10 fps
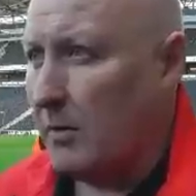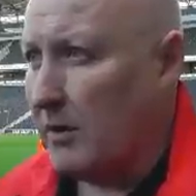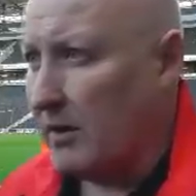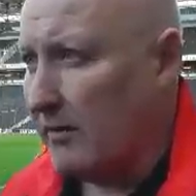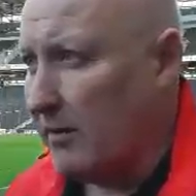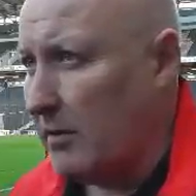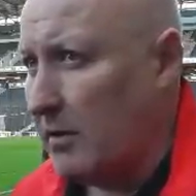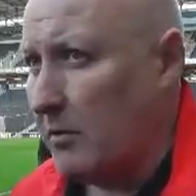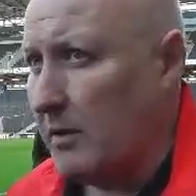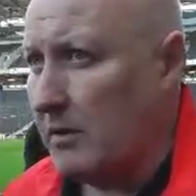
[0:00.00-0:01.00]
not
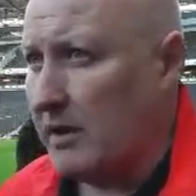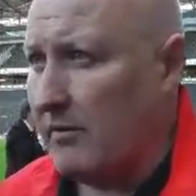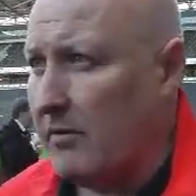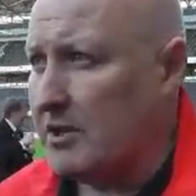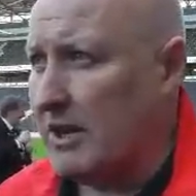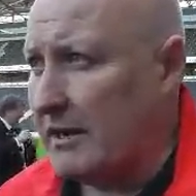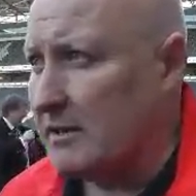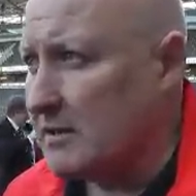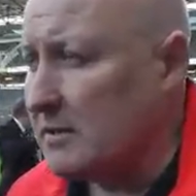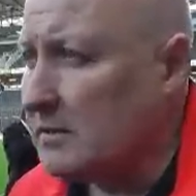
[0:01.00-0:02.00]
given the
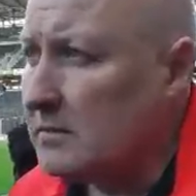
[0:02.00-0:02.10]
chance.